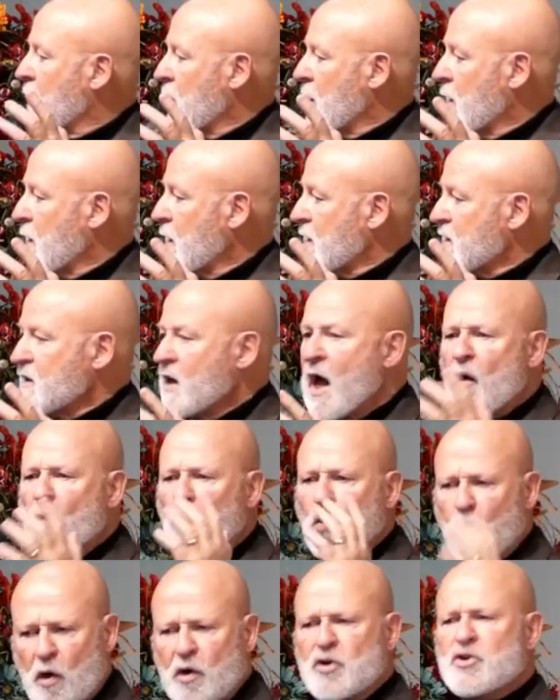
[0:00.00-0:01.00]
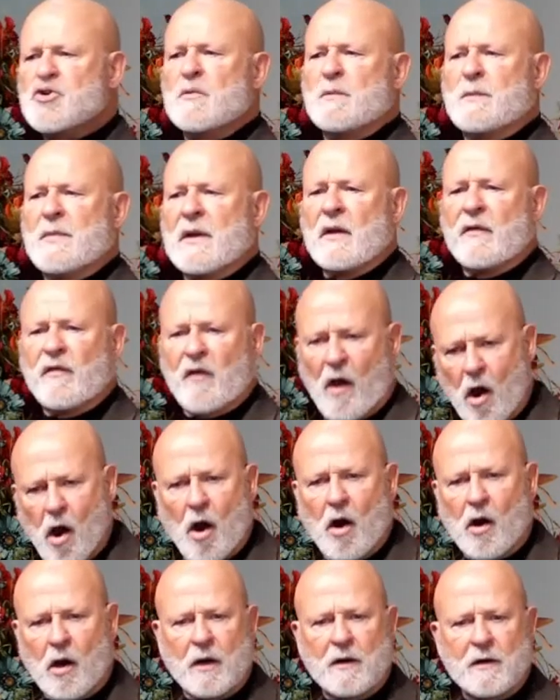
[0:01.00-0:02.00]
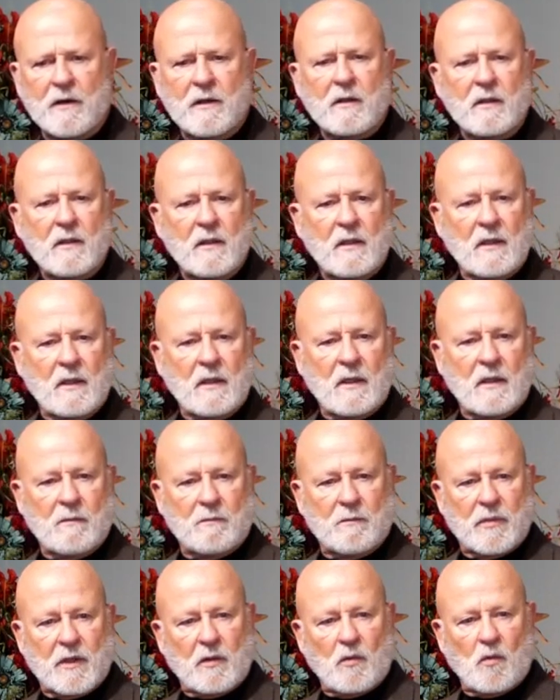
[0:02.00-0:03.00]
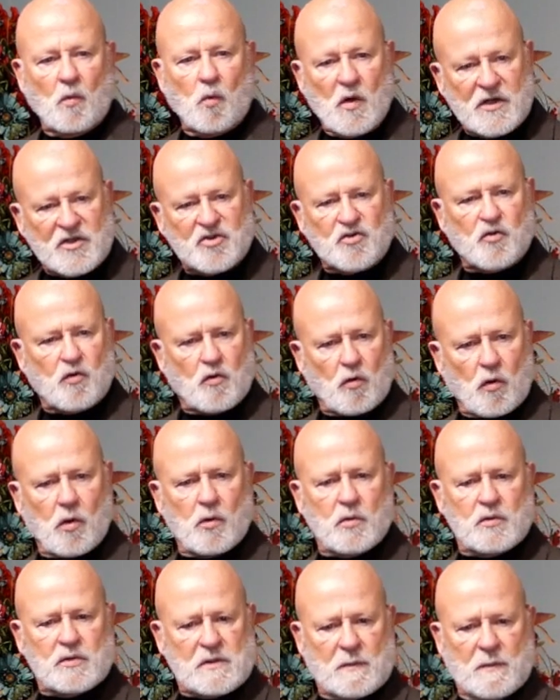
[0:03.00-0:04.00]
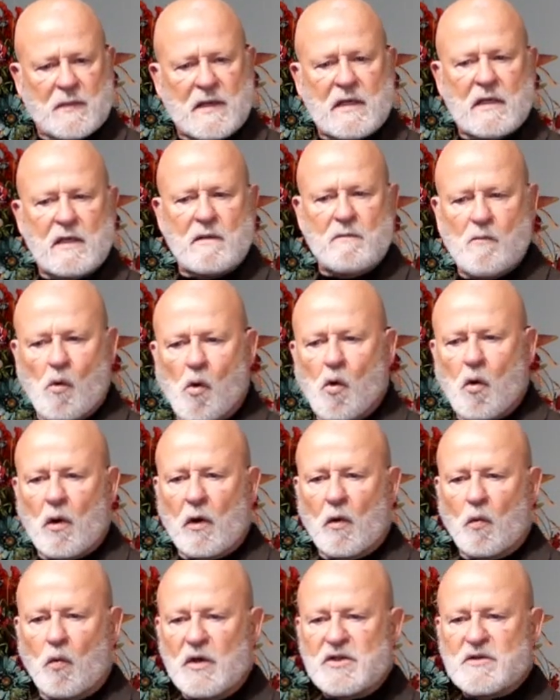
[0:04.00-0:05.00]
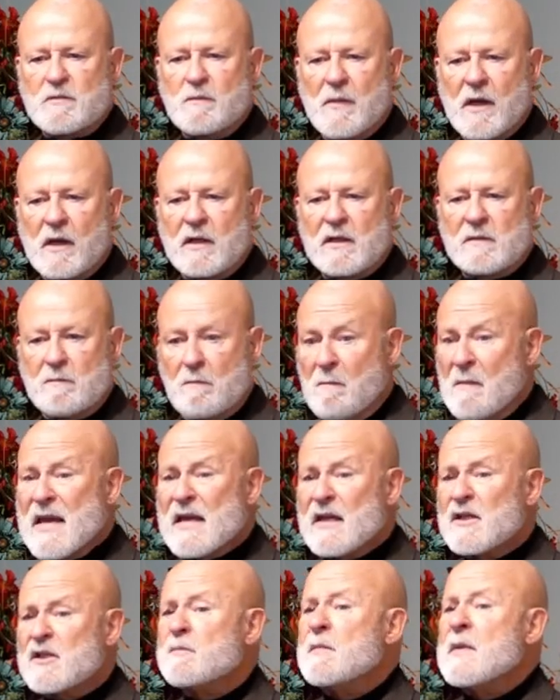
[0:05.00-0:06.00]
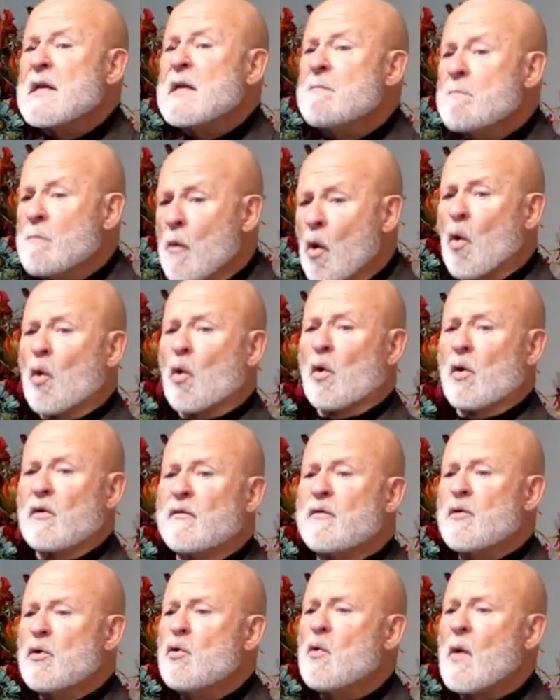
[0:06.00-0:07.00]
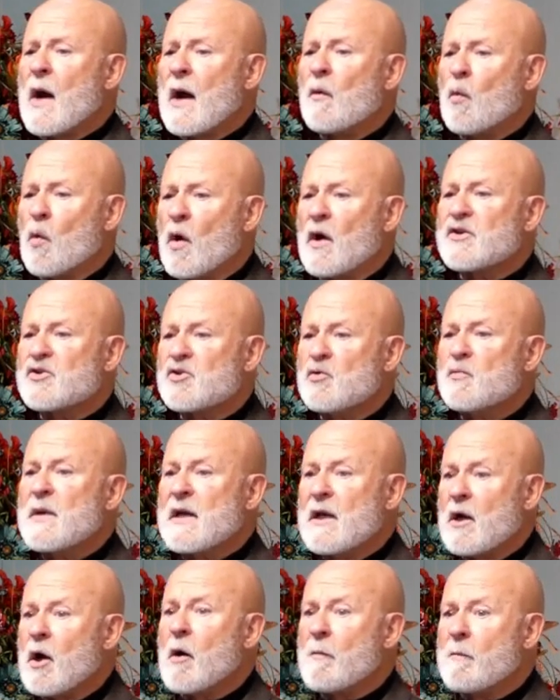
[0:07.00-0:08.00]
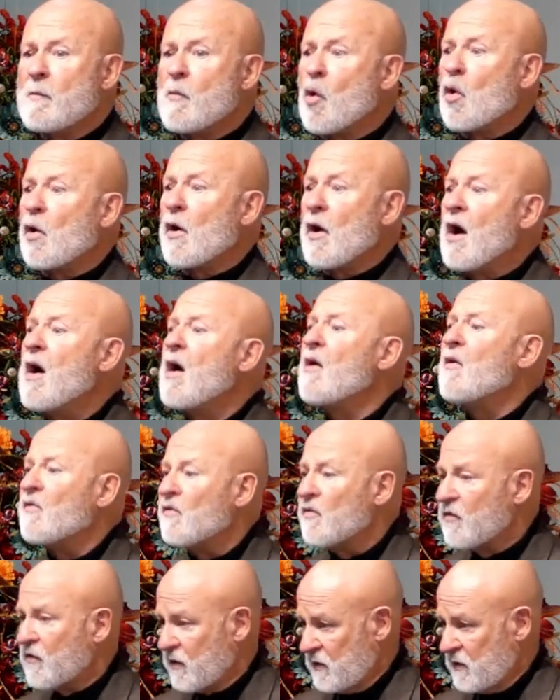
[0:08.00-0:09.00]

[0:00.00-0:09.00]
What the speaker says: and not worshiping the hard, but which grows me more, which makes me more of who I want to become more of.